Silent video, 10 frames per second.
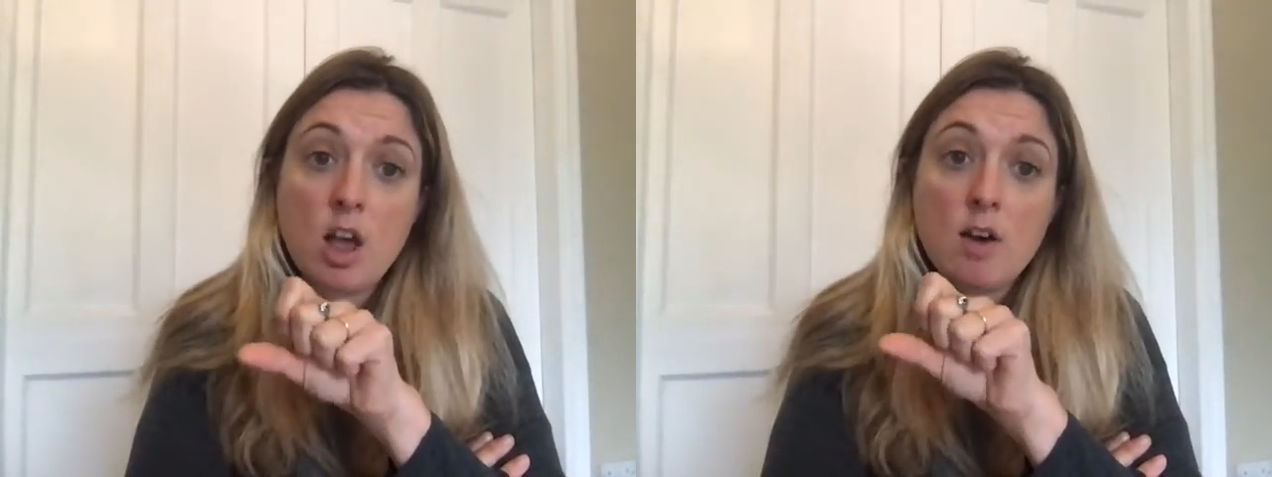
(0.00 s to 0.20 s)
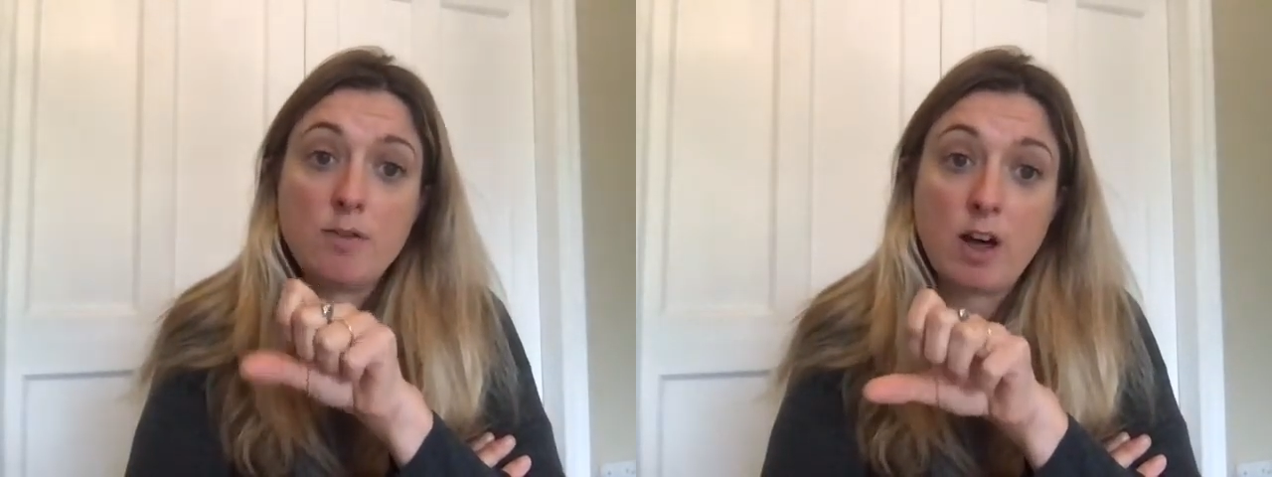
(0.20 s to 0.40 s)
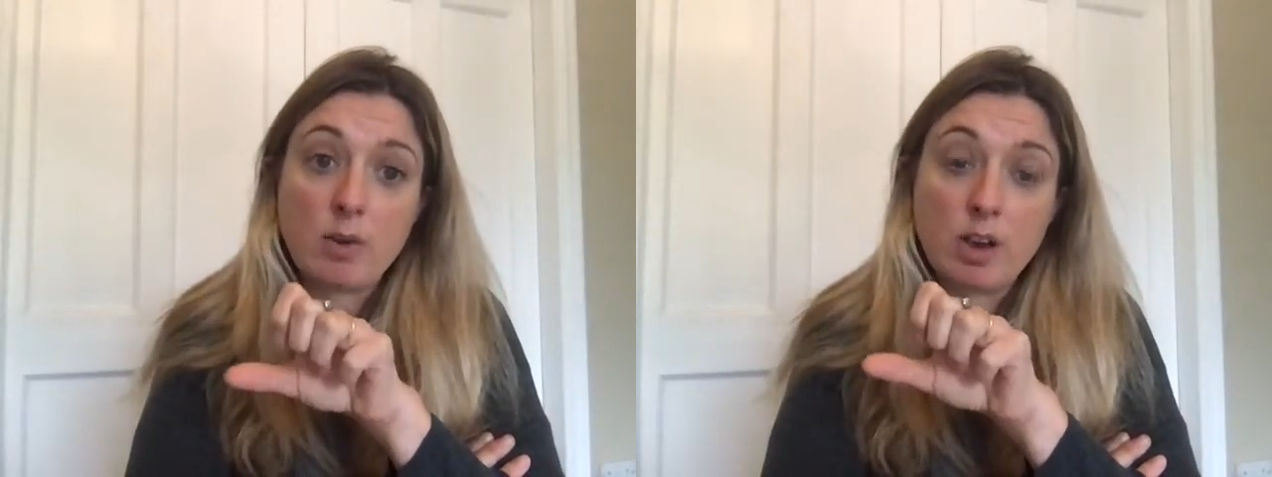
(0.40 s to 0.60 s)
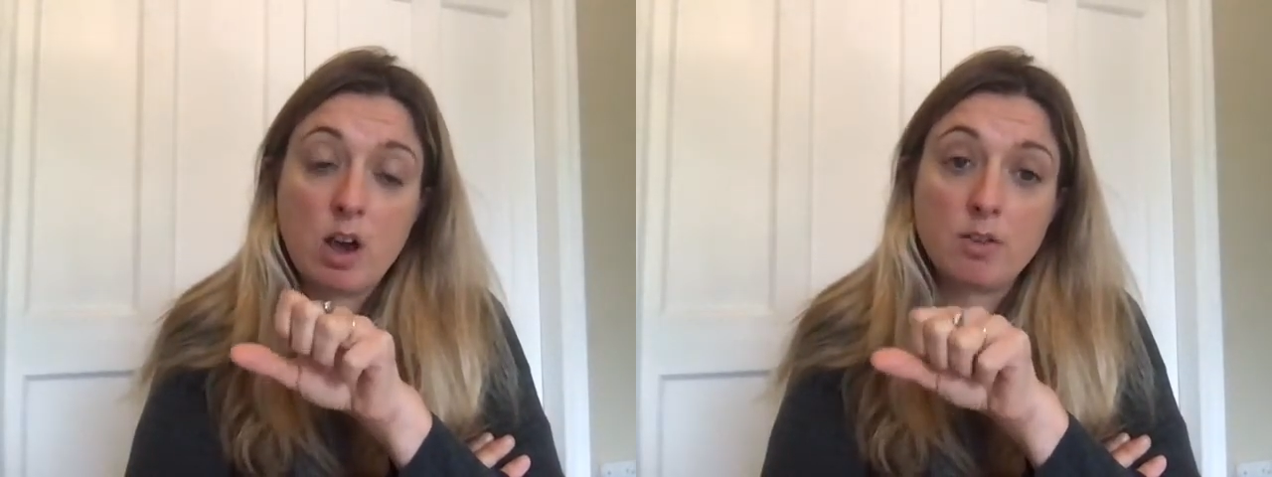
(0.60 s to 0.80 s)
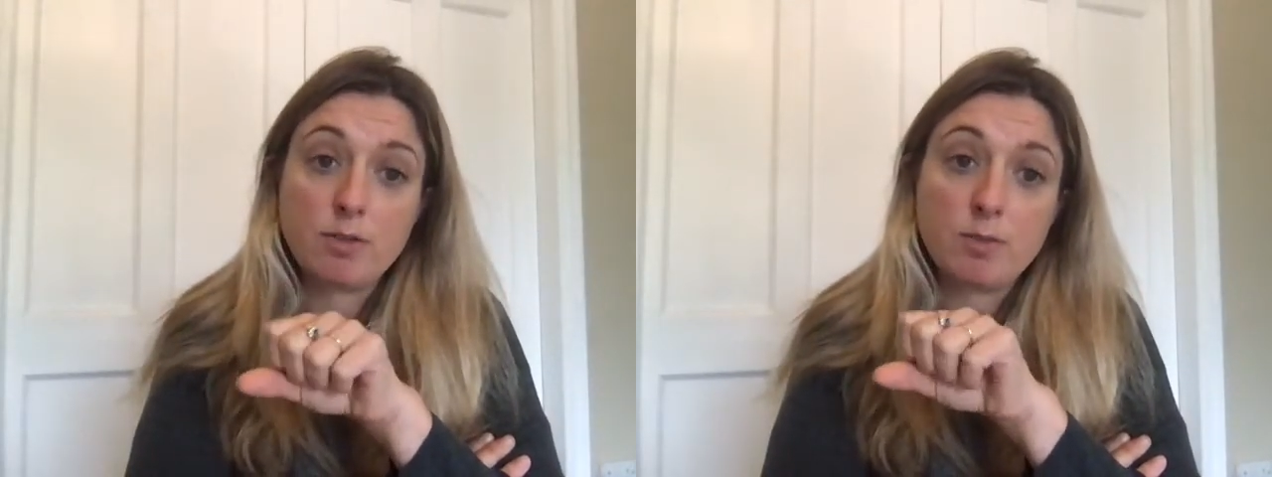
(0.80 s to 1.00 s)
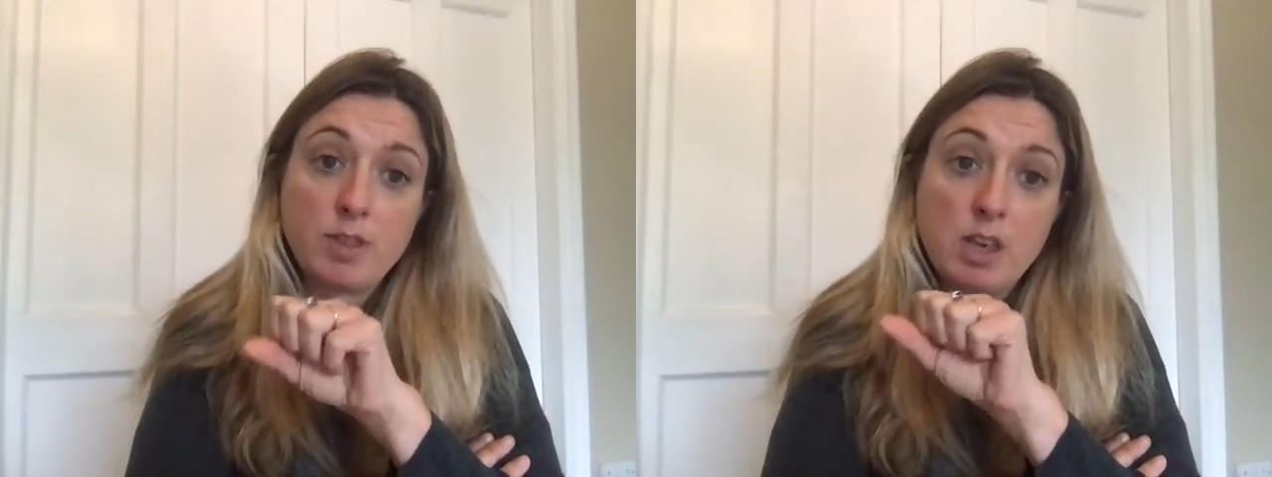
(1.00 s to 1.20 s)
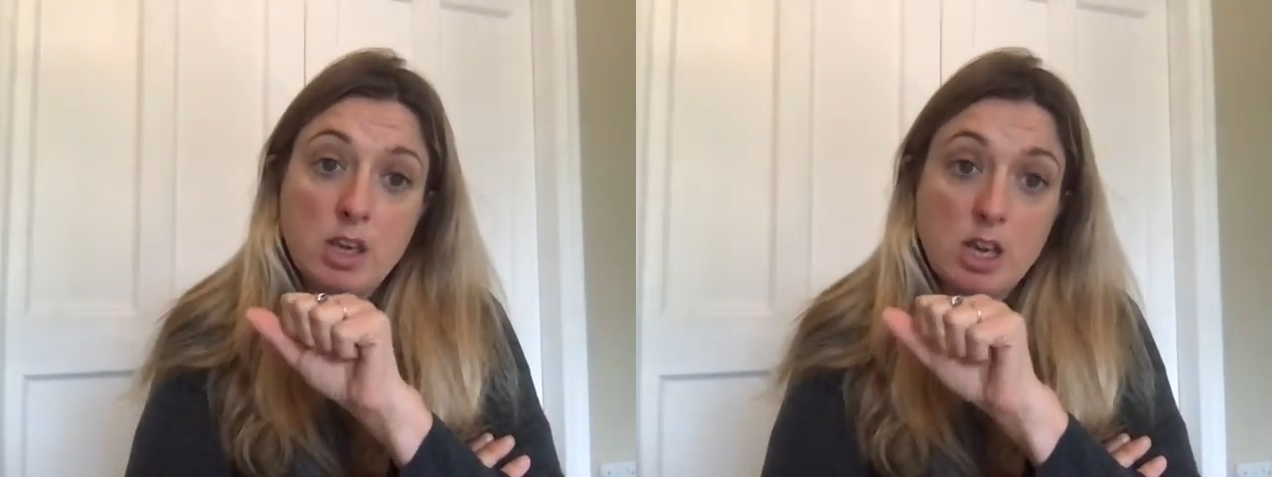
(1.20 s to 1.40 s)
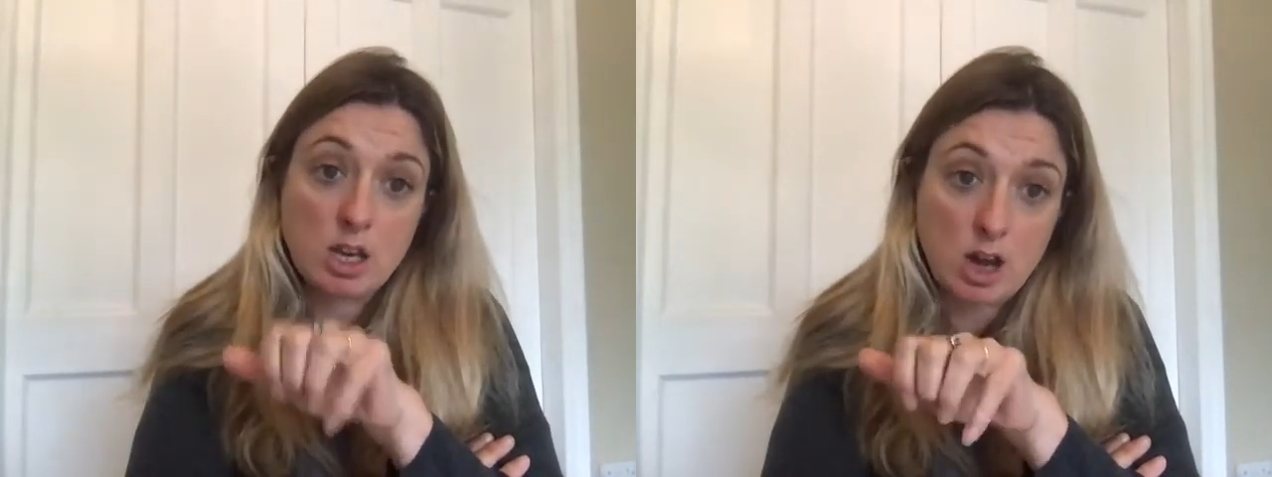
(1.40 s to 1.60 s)
following on from
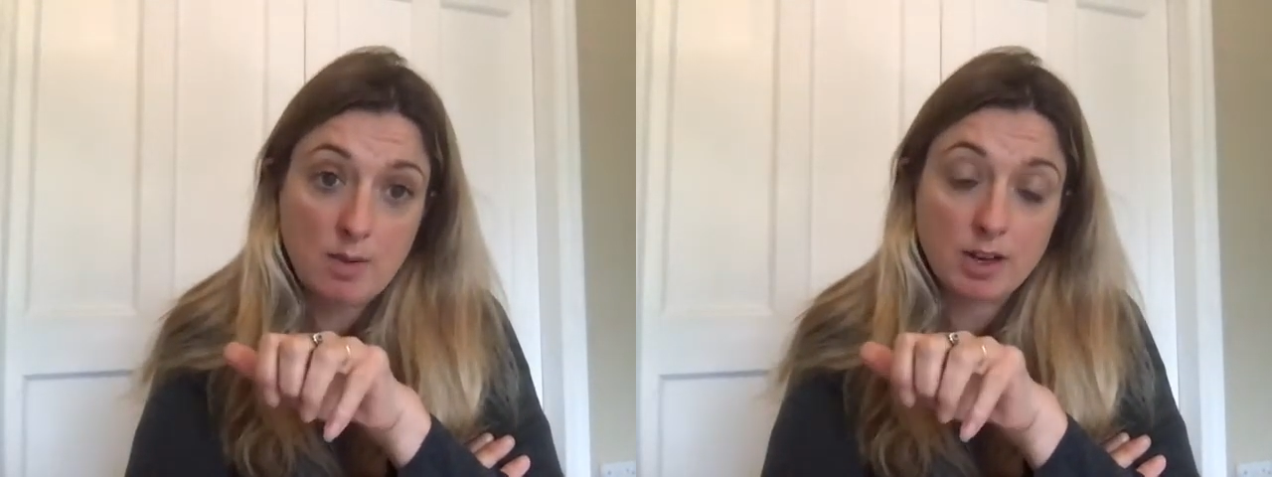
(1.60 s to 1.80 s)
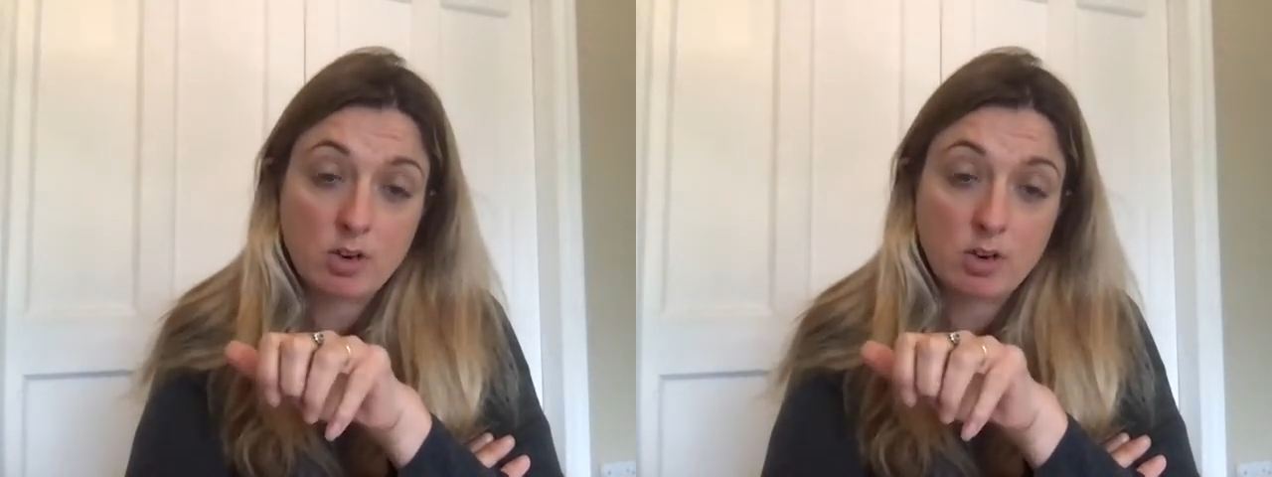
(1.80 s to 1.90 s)
the economic